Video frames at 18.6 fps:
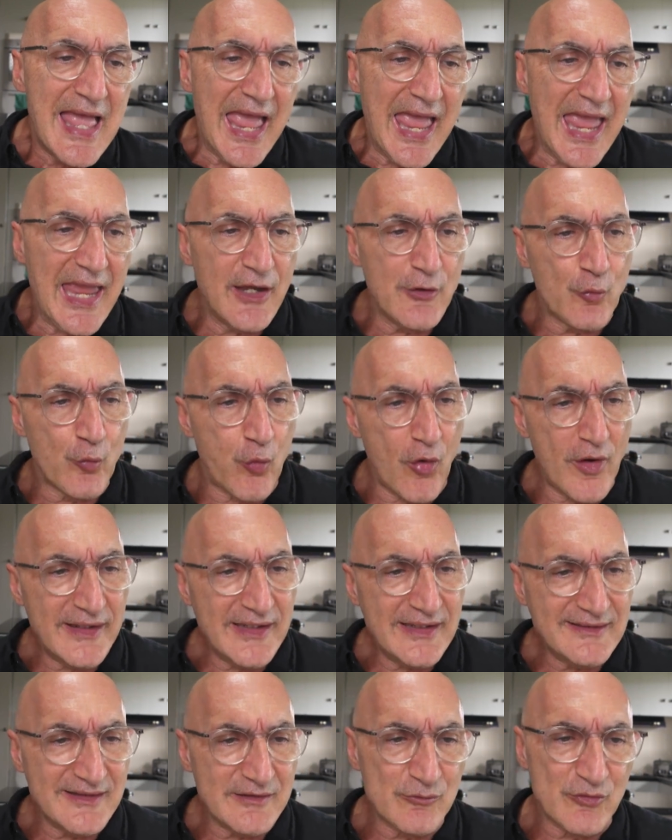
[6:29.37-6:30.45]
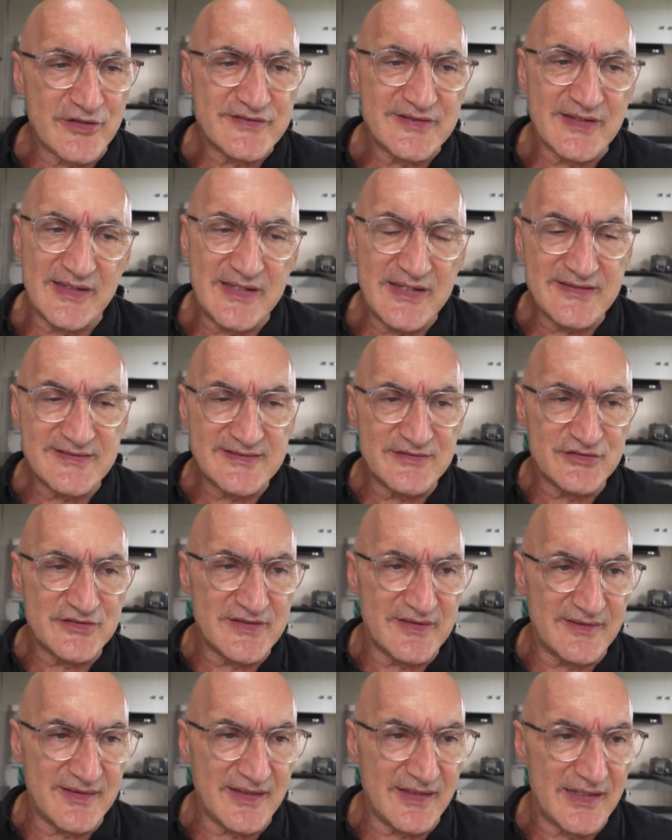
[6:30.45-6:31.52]
And what he did was, and here's the
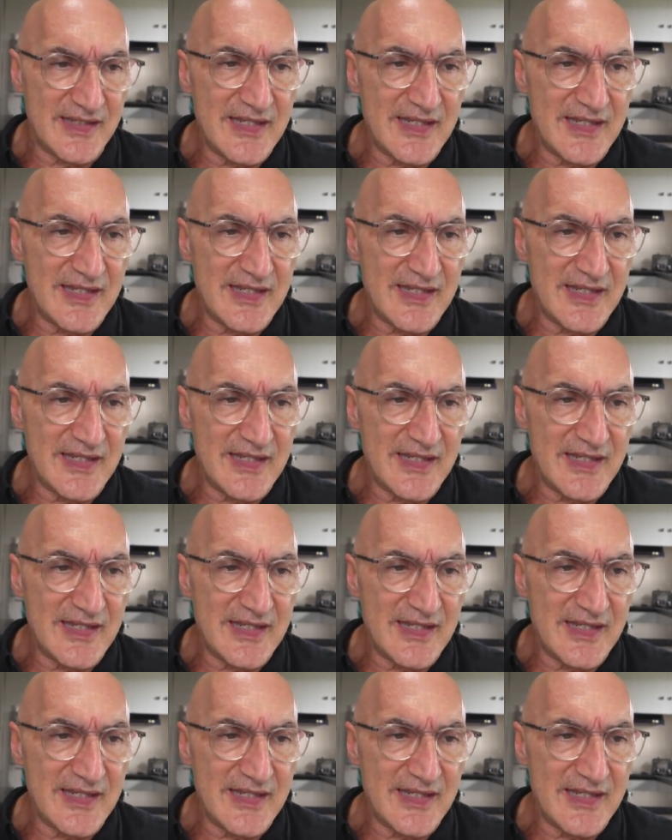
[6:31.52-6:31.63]
interesting thing,